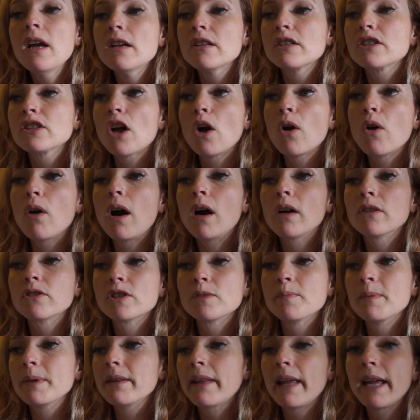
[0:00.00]
so I'll
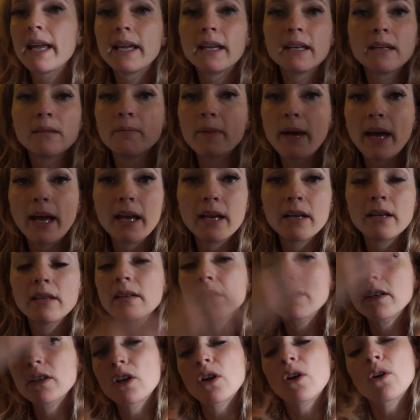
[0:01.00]
just be laying in bed,
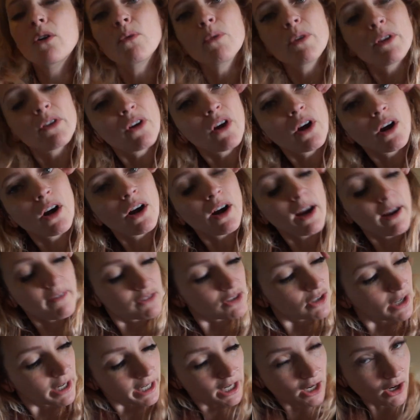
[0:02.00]
you know, with her
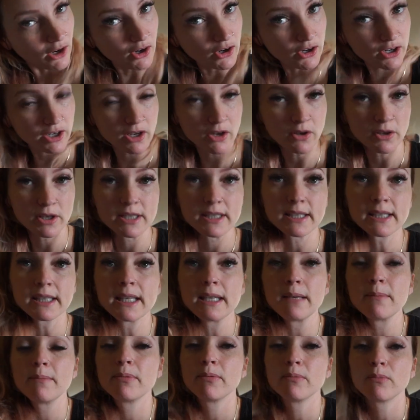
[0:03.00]
after I get her to go to
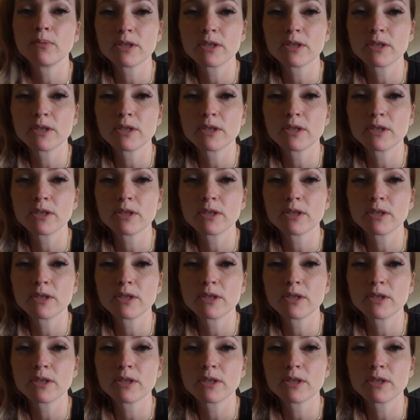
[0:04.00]
sleep.